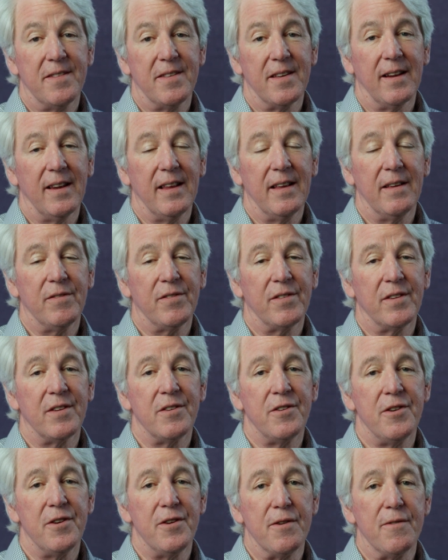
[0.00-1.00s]
that lives
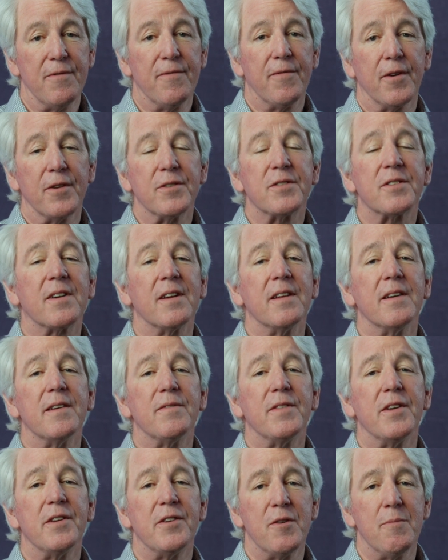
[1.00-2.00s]
in you first
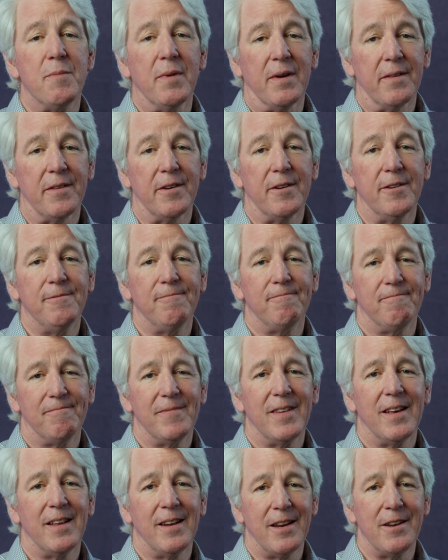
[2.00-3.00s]
lived in your mother
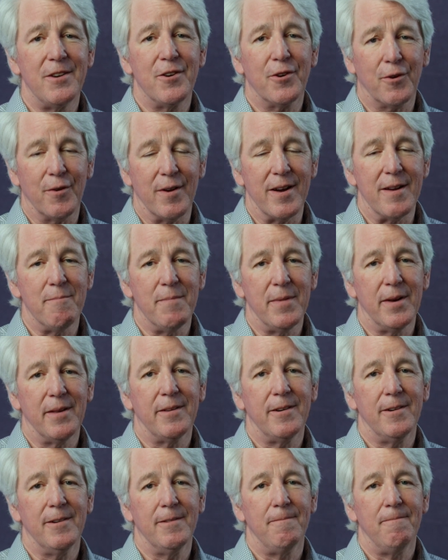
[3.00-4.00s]
and in your
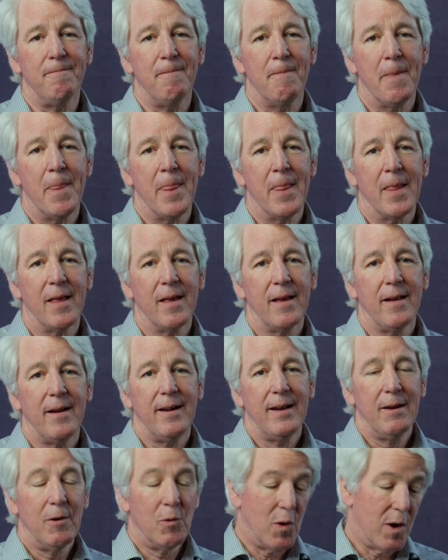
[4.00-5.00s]
grandmother.
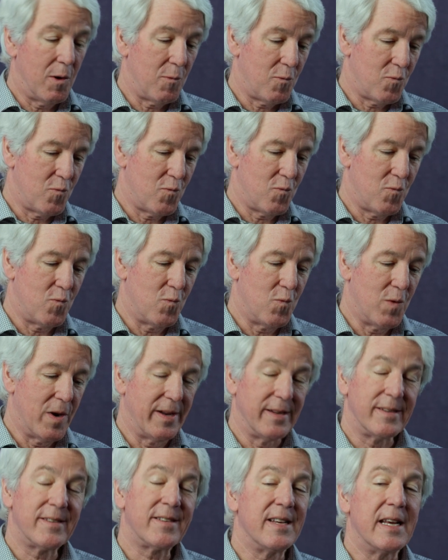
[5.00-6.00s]

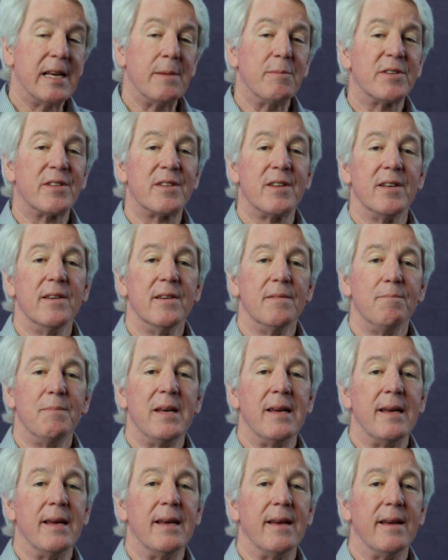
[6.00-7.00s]
What it seems to
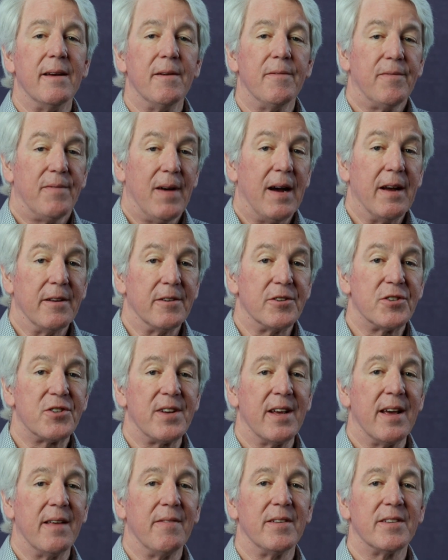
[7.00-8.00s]
me, if I
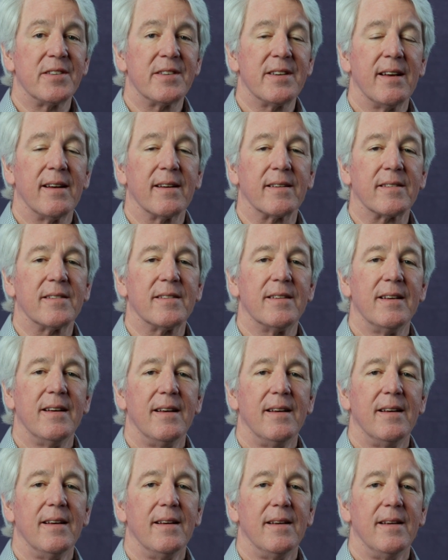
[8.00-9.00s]
understand this text,
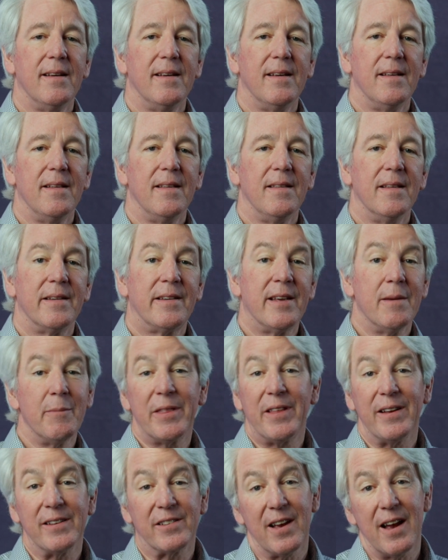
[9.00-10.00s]
that
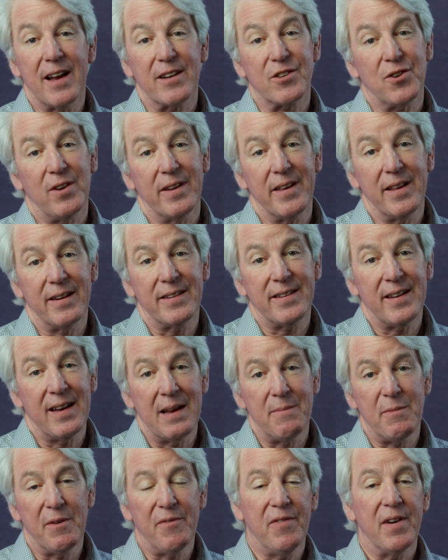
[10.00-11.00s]
Timothy's actually in a
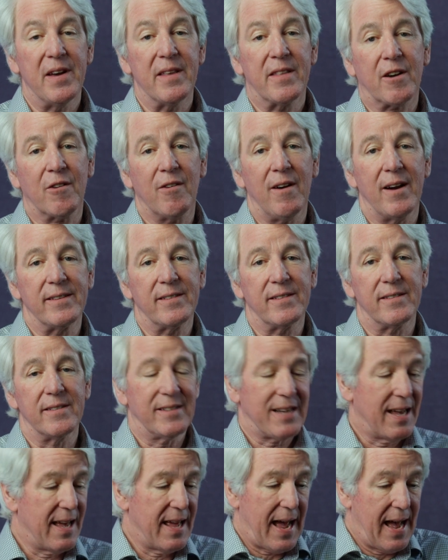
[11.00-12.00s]
time of faith
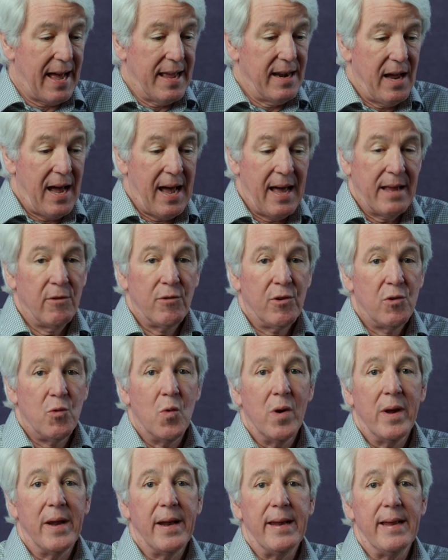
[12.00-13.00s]
crisis. I don't
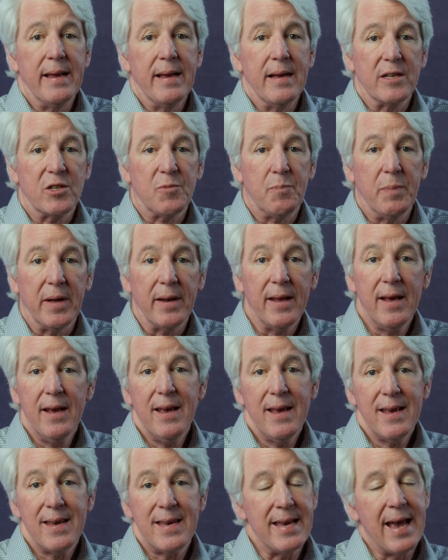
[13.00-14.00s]
know what it is, but
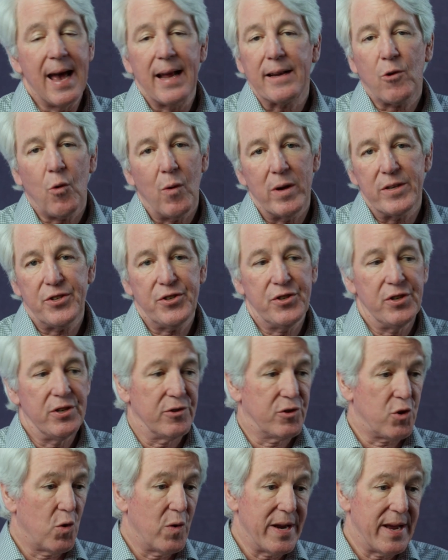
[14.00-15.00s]
he had
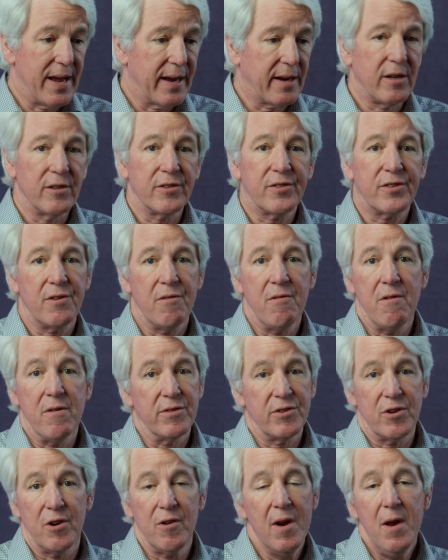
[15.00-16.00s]
questions or he had
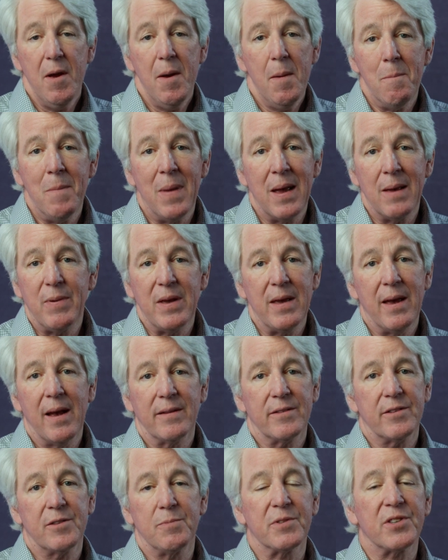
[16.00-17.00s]
concerns or maybe he
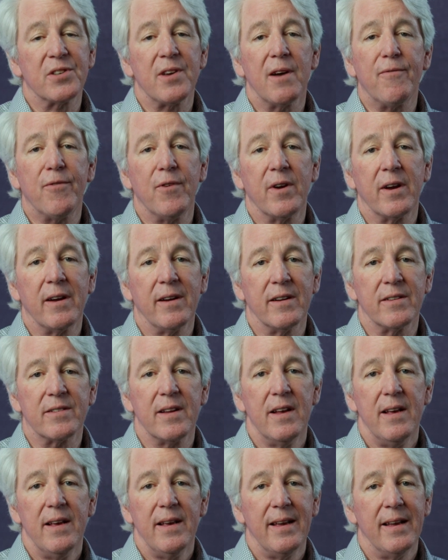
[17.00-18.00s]
had some suffering
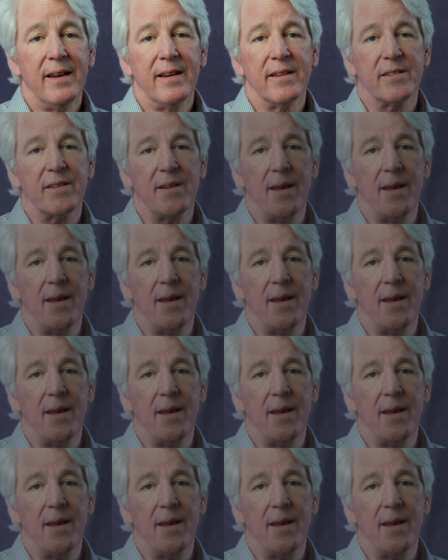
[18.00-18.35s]
in his